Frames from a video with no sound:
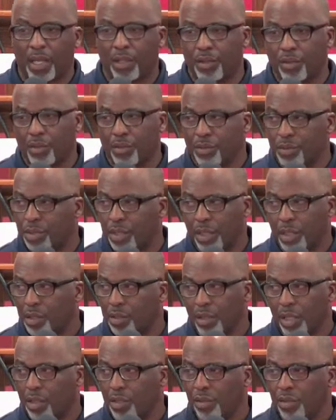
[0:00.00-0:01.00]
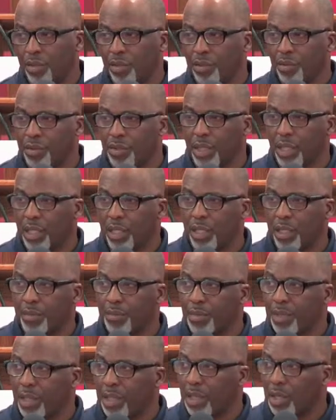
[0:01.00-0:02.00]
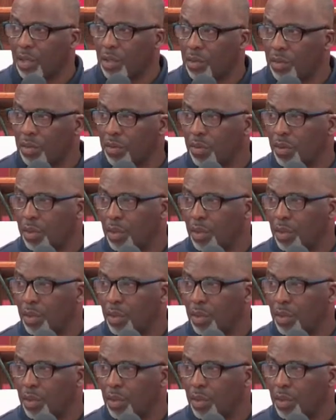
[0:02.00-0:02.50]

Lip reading: you're going to tell. They don't need you saying it to me at all.